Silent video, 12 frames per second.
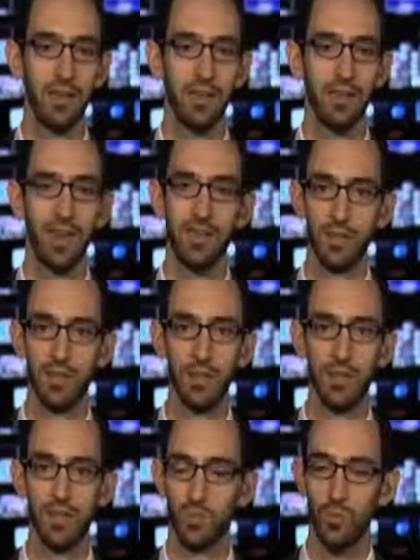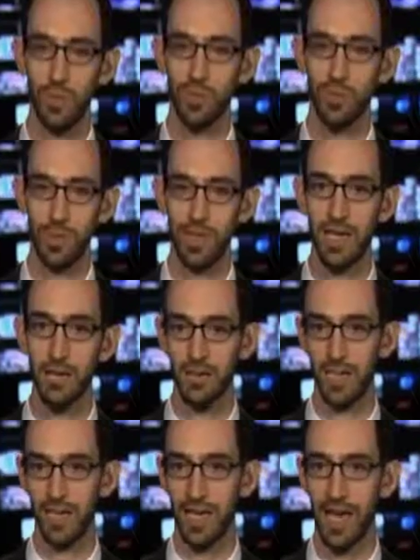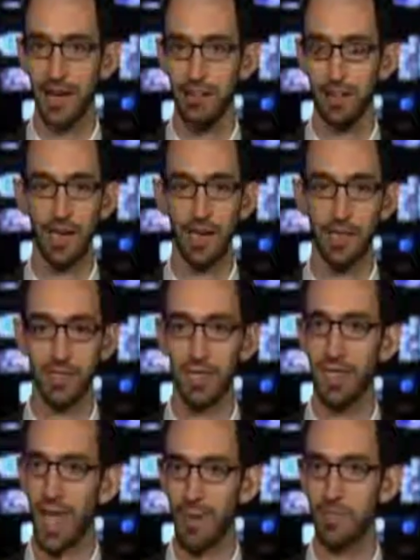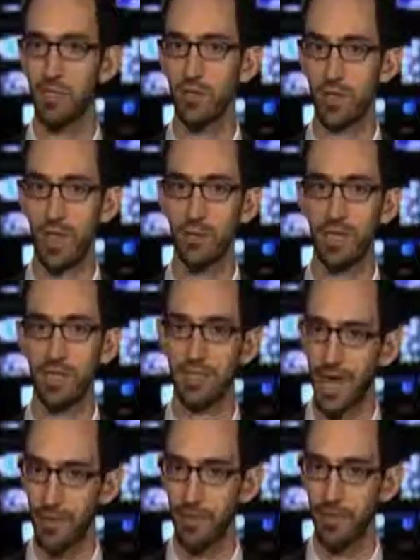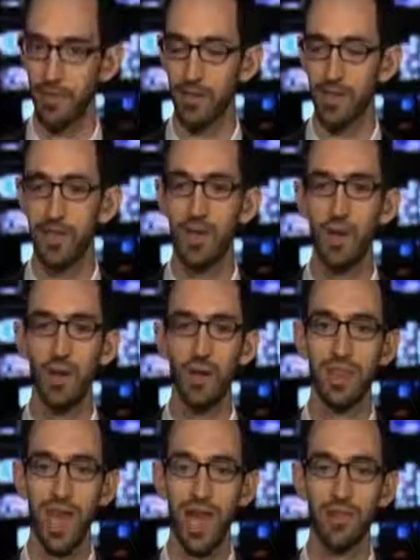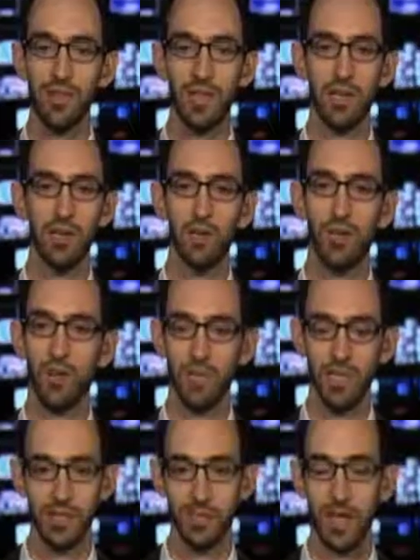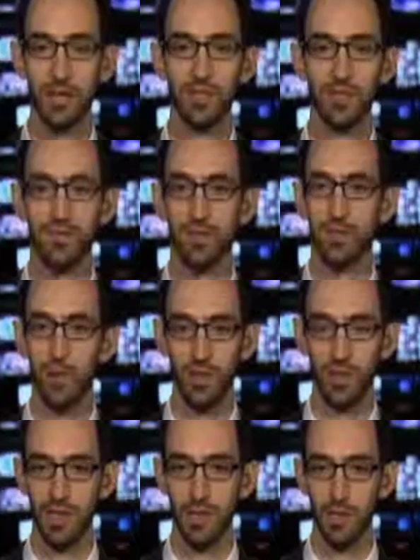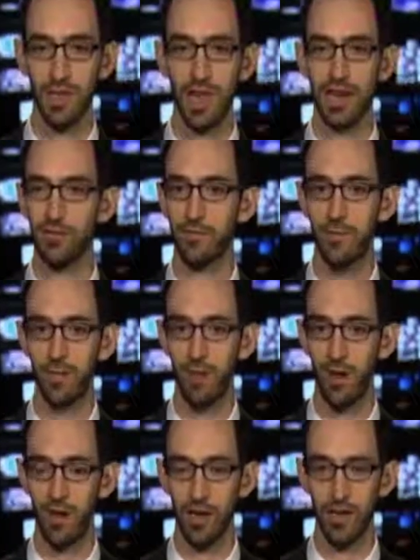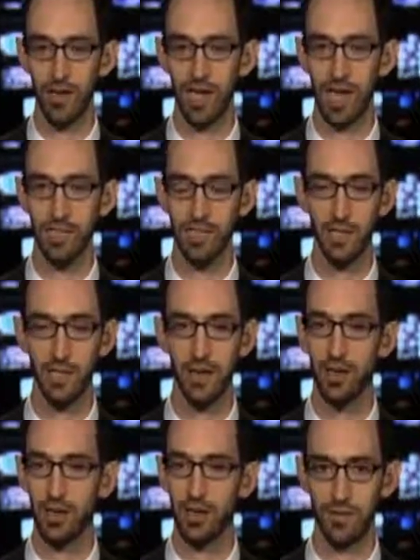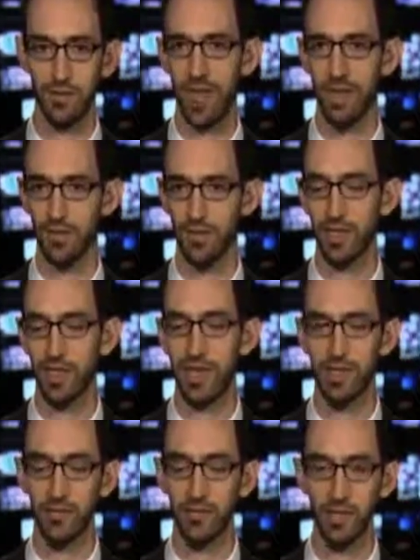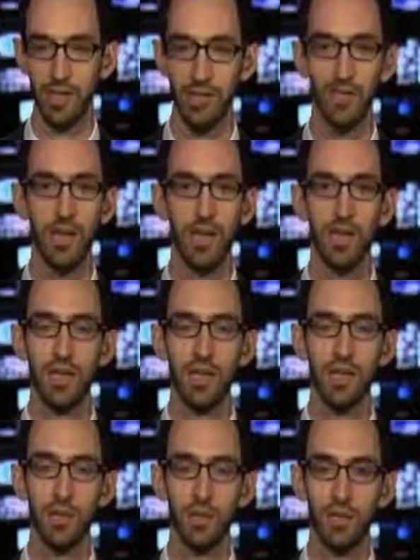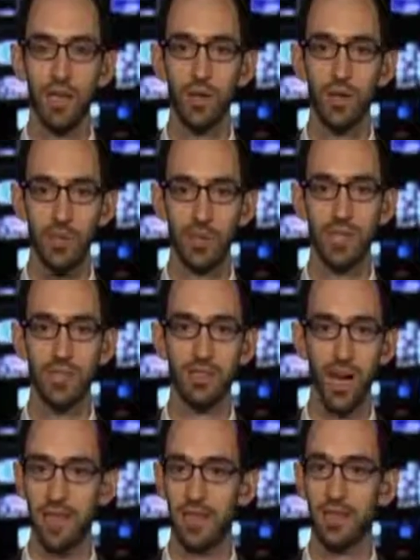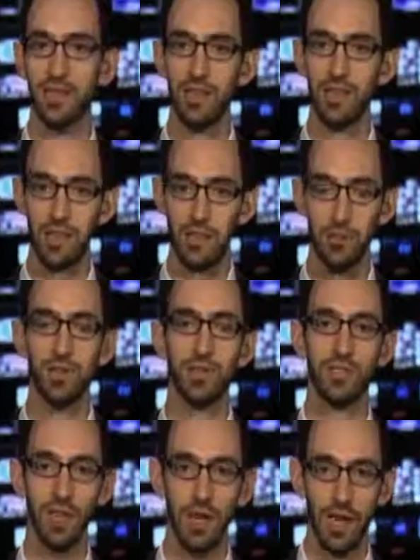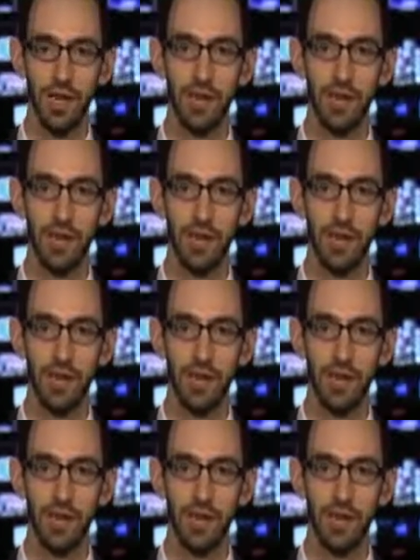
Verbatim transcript: that the Houthis would have been able to, cap, uh, to capture Yemen's capital without the enormous amounts of support that they were getting from Iran in the last year, and in fact over the last several years, including weapons by the literal ton.